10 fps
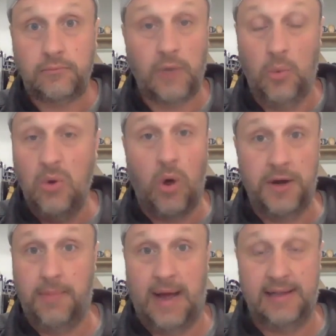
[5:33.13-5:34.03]
We wanted
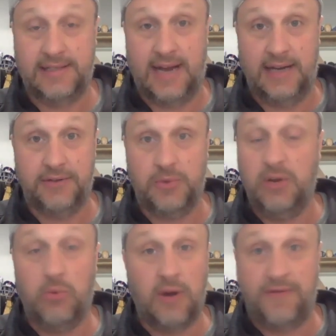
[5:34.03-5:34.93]
to buy the signs. We
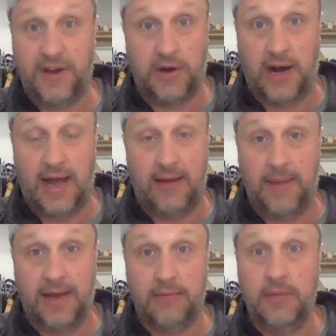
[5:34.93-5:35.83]
didn't want to figure out how to
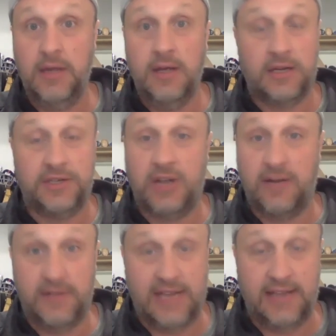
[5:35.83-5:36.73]
make them because none of
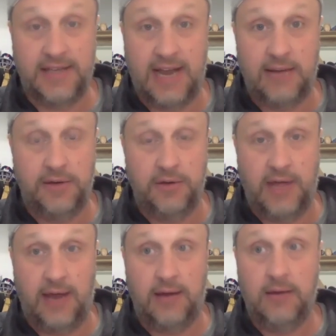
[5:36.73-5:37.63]
us had the time to do
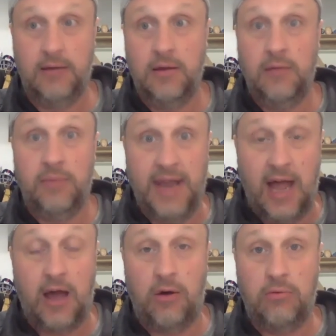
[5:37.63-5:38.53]
that. But
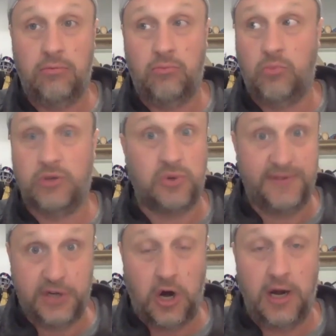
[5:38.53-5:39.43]
now, once we
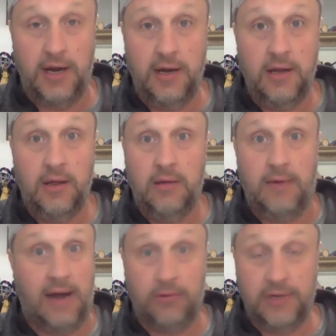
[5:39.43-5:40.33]
started,
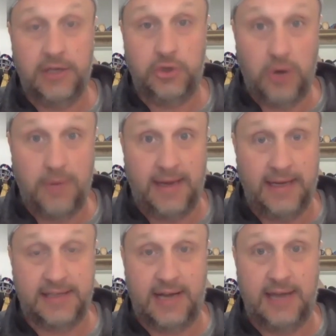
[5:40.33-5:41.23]
I really enjoy making
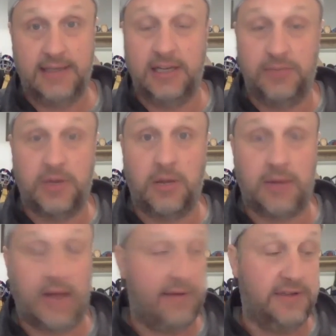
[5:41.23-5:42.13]
signs, and it's become
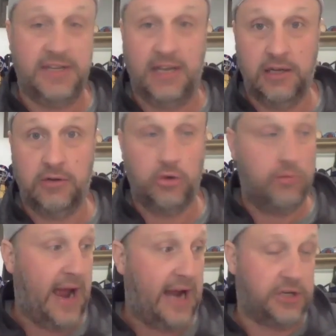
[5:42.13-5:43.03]
kind of this neat little new
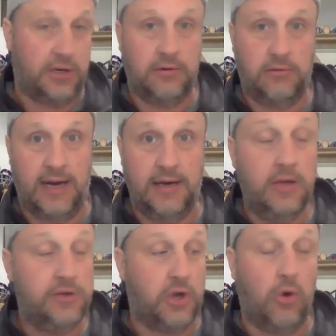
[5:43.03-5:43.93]
passion, right?
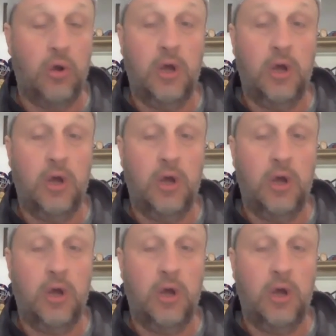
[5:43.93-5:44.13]
So